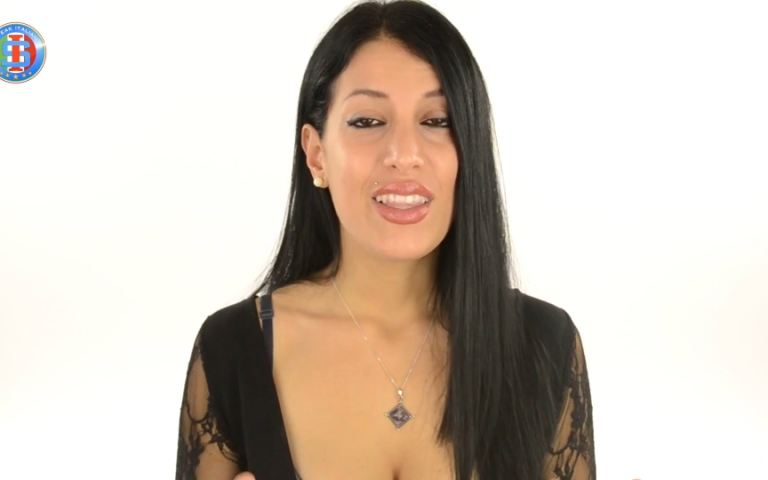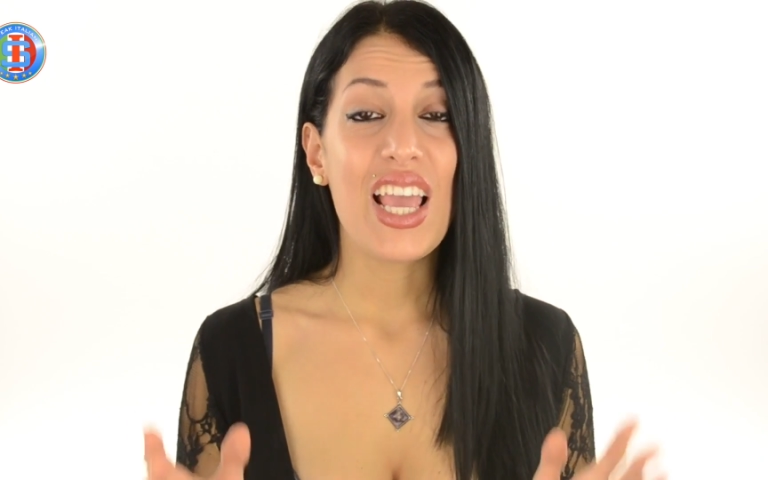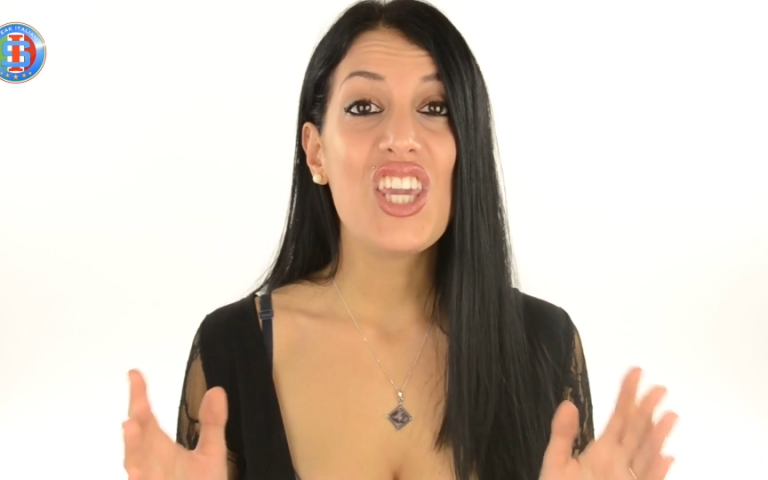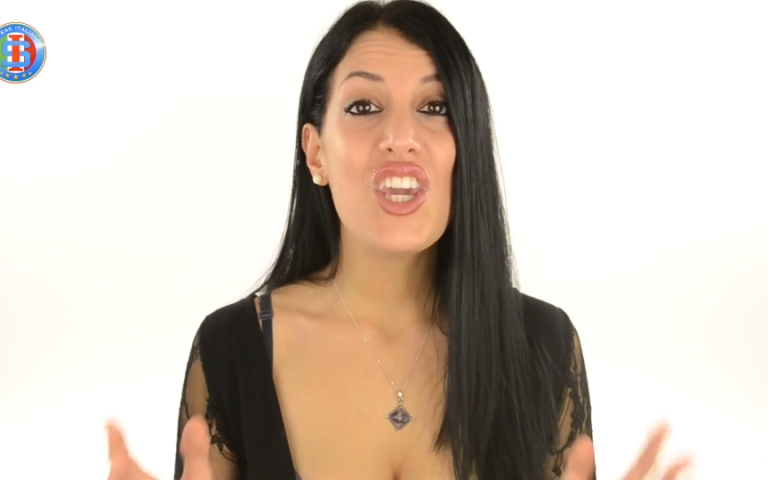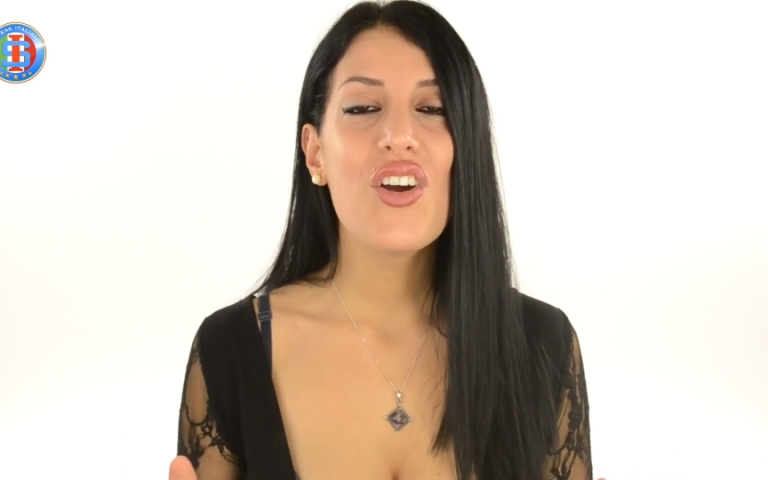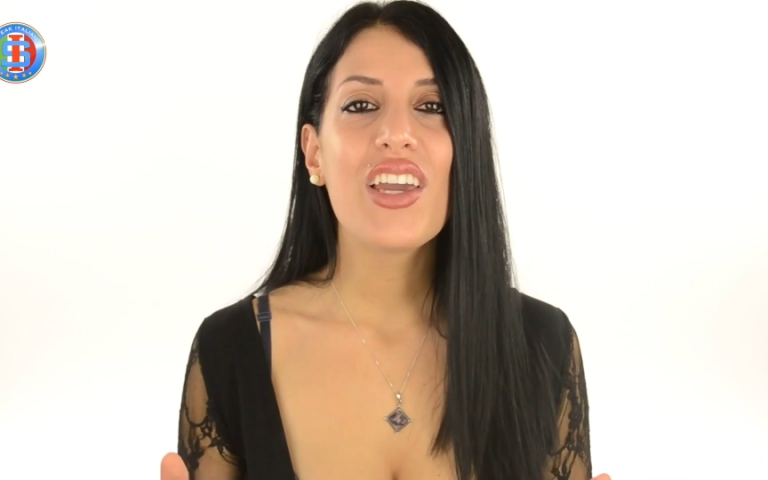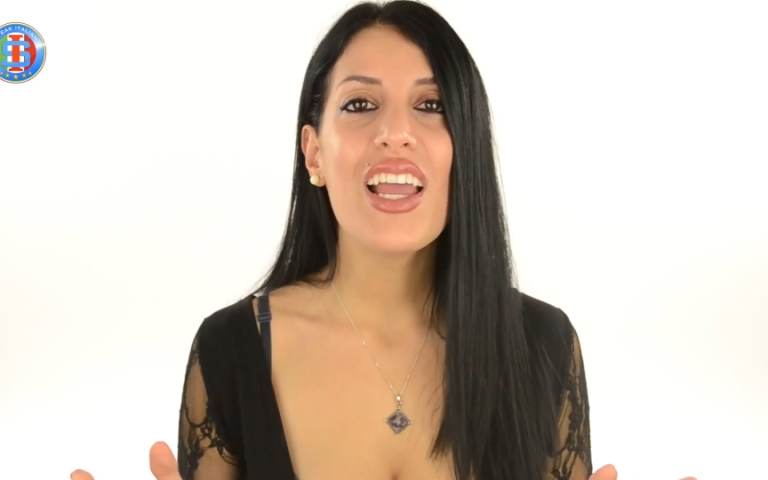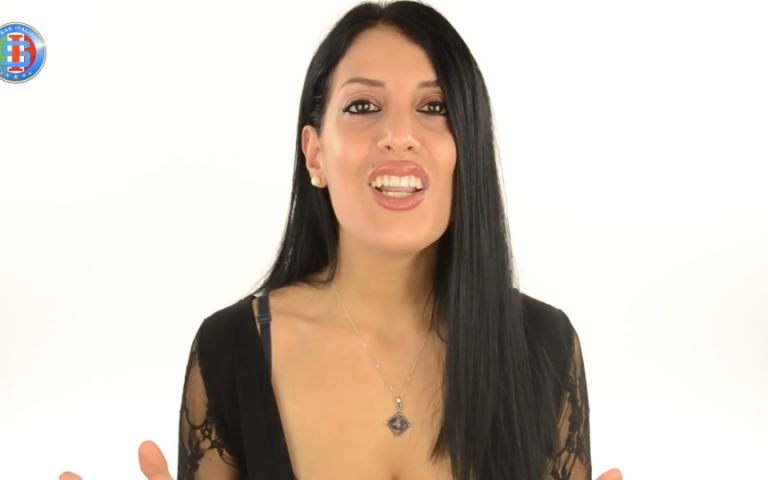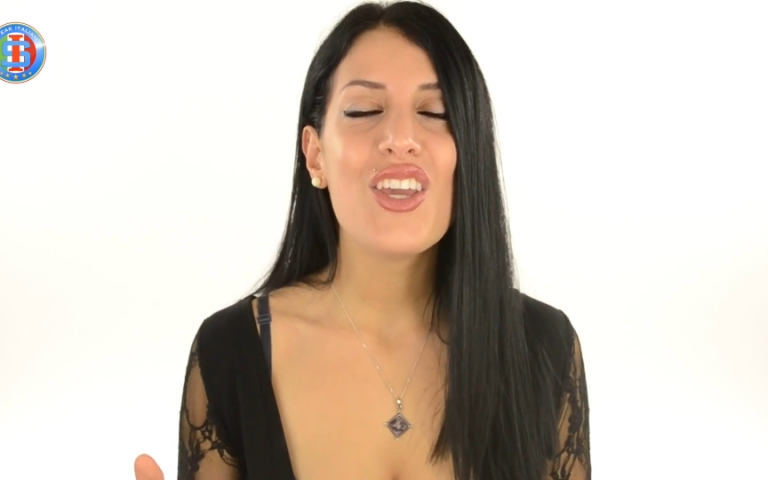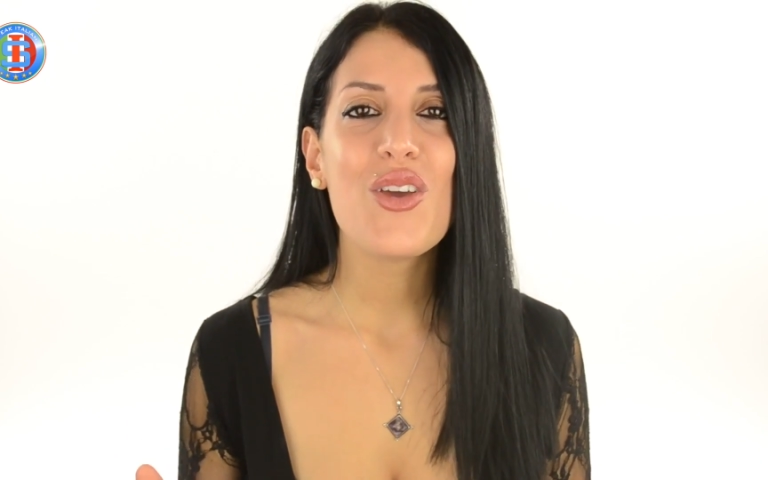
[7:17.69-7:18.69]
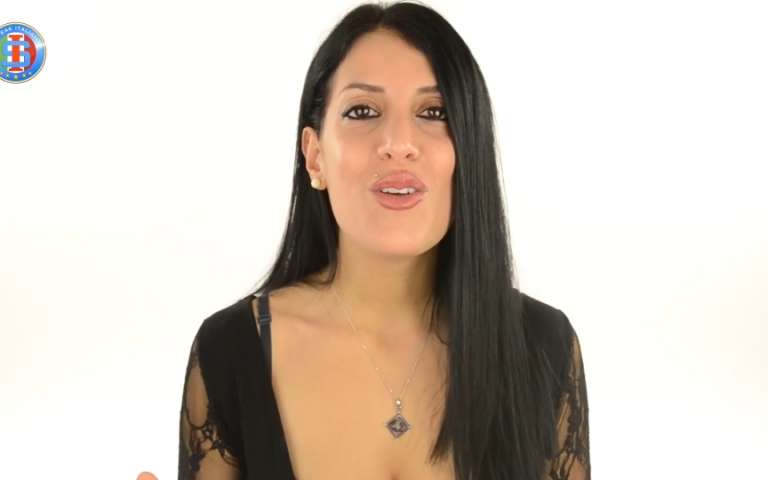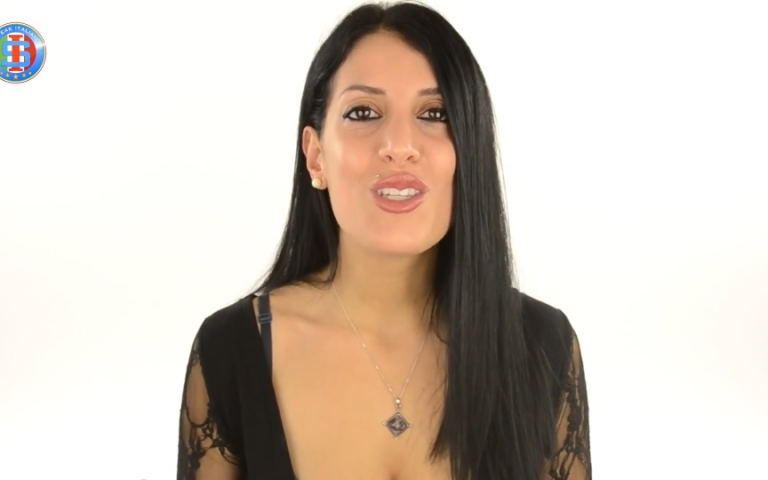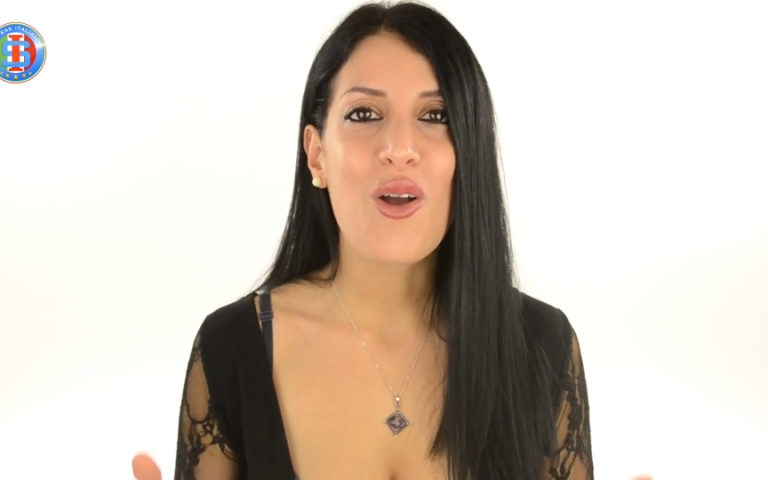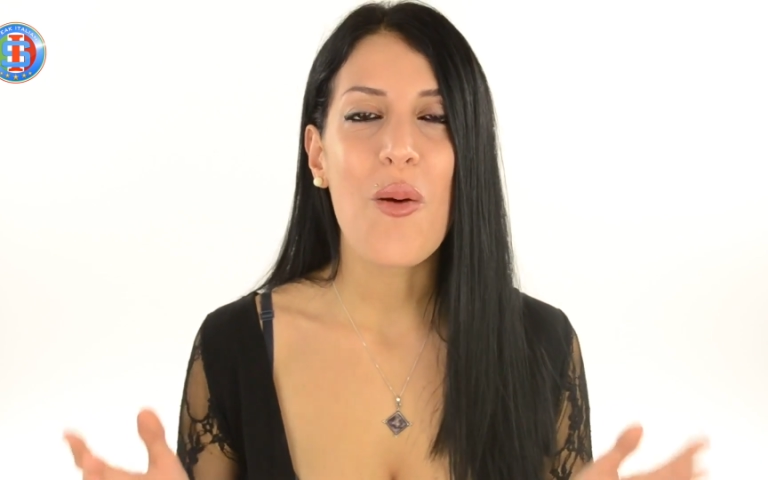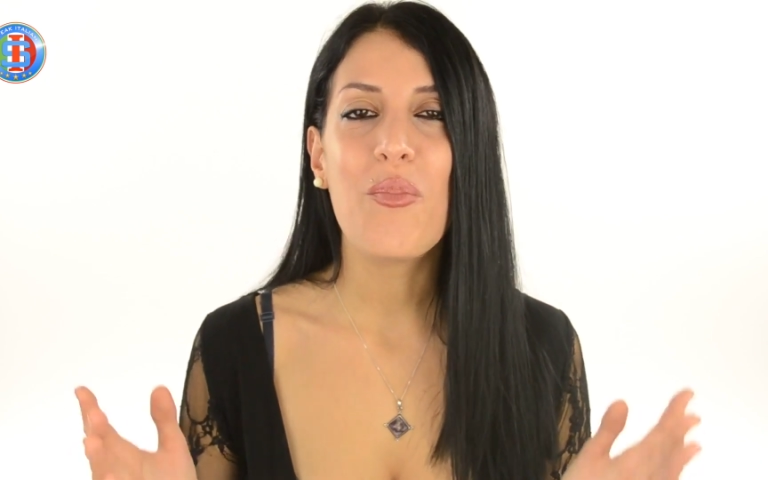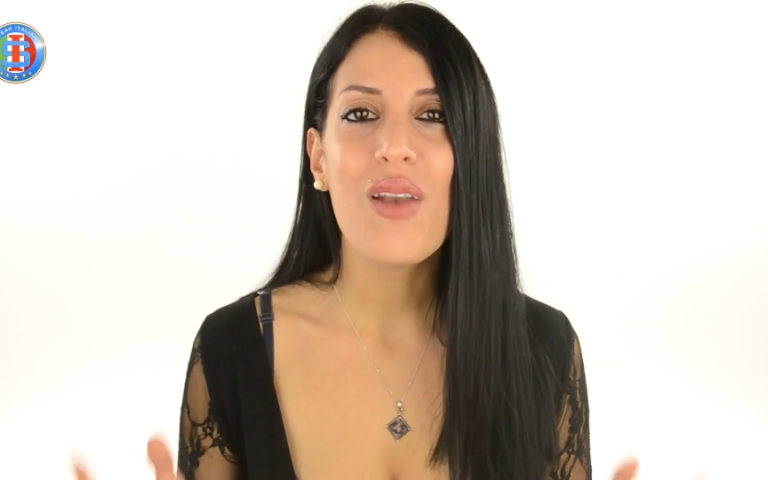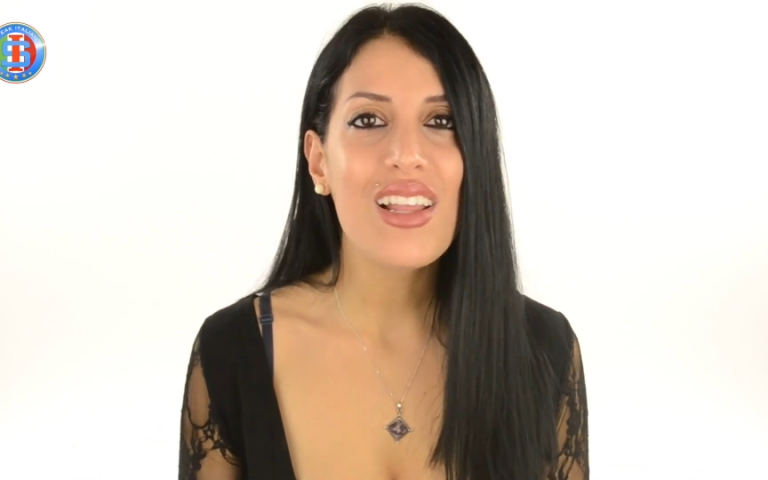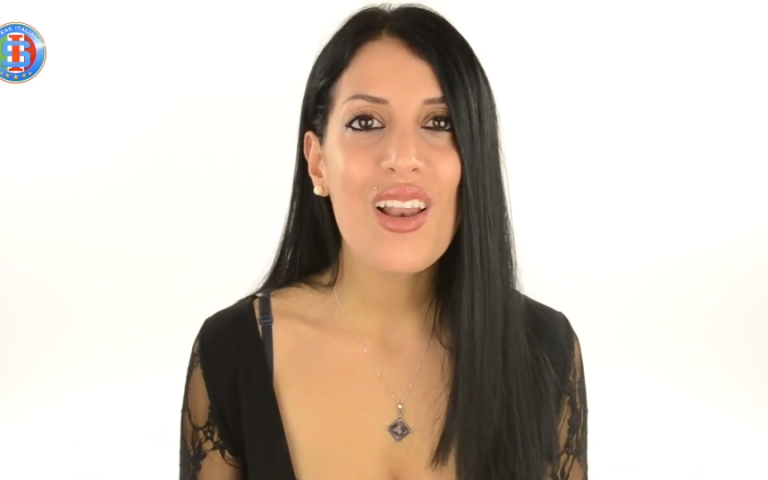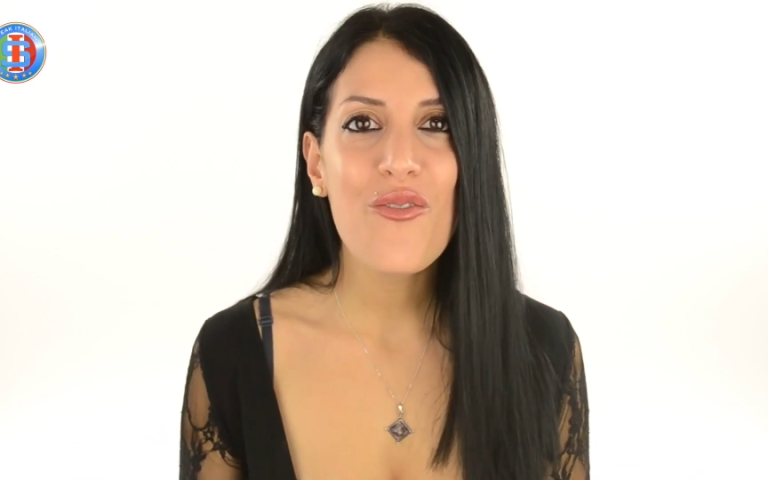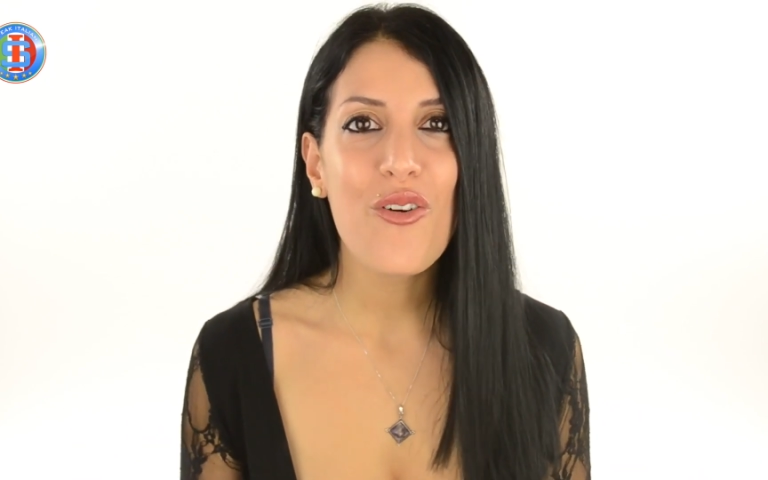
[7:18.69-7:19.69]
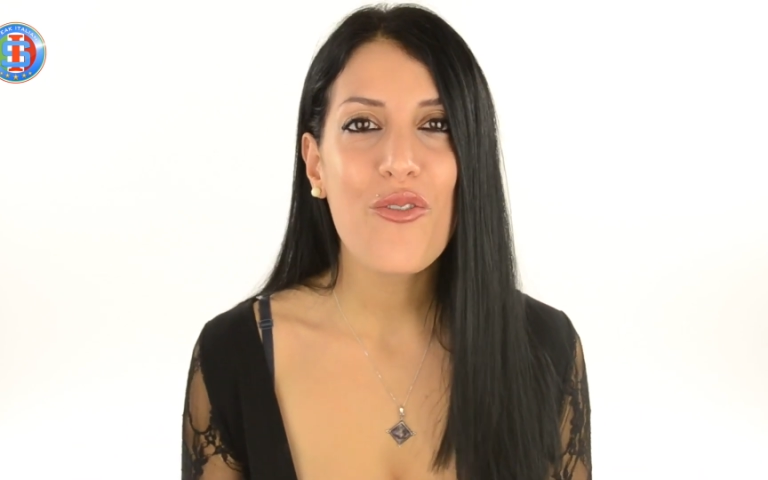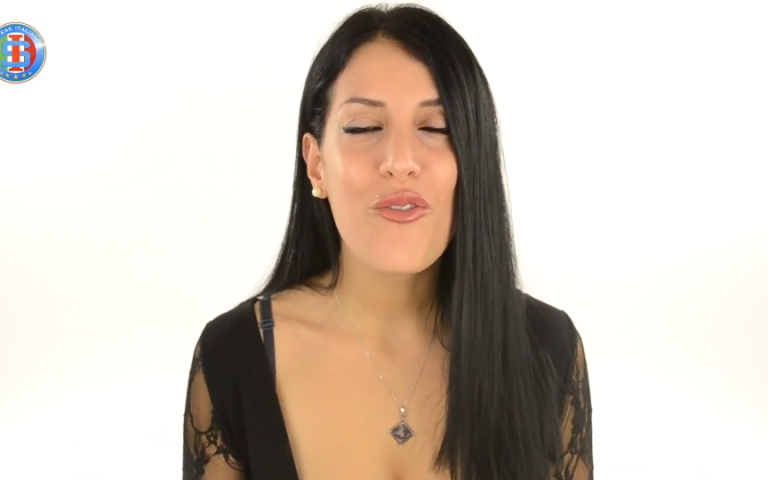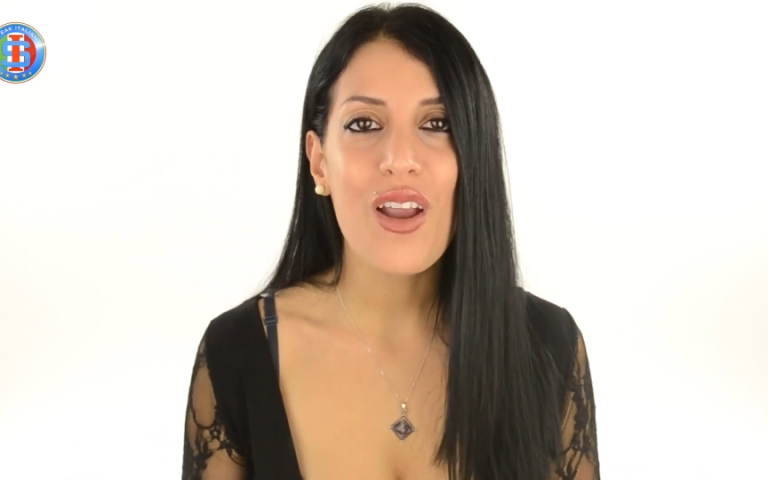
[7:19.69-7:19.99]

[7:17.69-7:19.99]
that you can use completely for